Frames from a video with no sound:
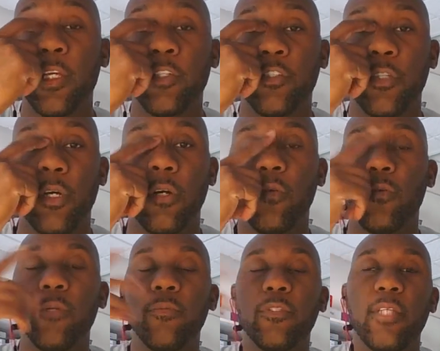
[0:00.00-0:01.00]
So
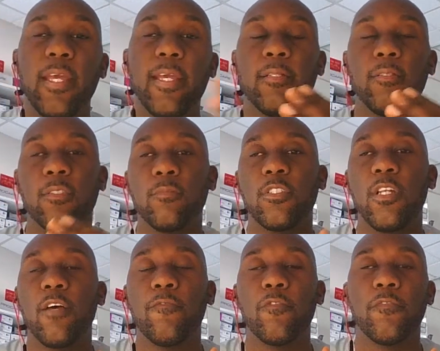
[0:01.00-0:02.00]
we was taking some
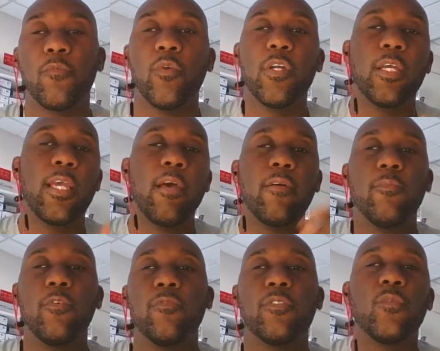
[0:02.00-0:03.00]
stuff off of one account and
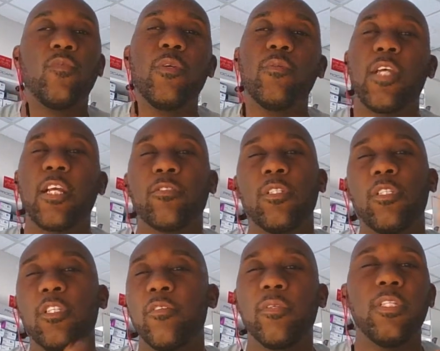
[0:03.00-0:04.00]
moving. So we was actually
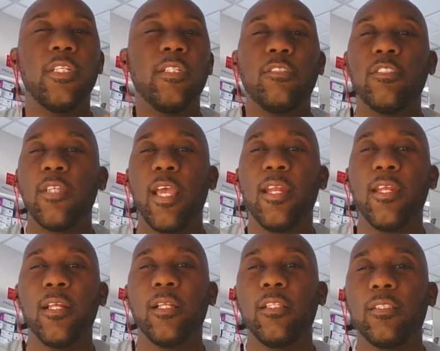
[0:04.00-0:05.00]
literally just
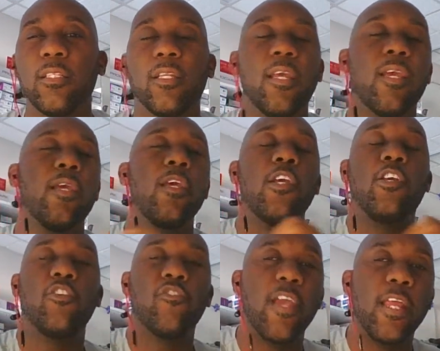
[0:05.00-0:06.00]
ending the listing there,
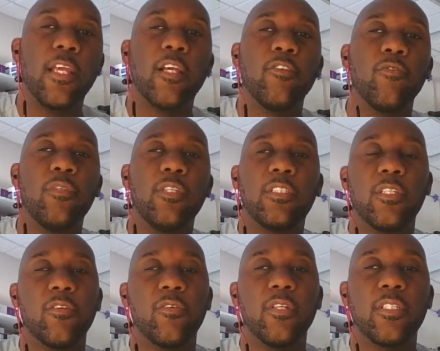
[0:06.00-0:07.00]
creating a new
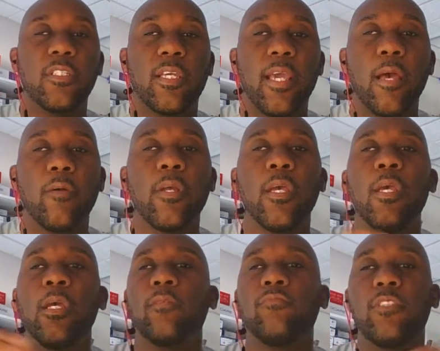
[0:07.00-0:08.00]
listing on this account,
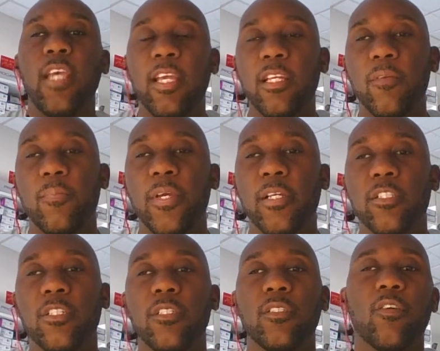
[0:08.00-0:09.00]
taking the
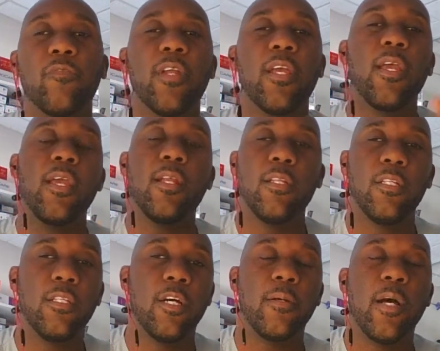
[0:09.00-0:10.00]
pictures over there and
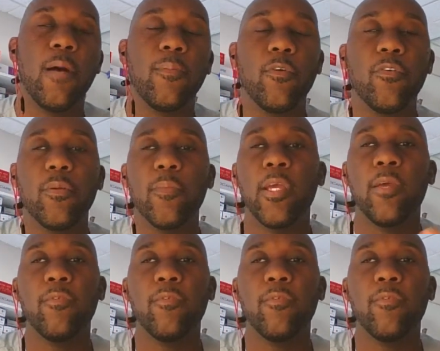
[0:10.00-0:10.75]
then uploading them.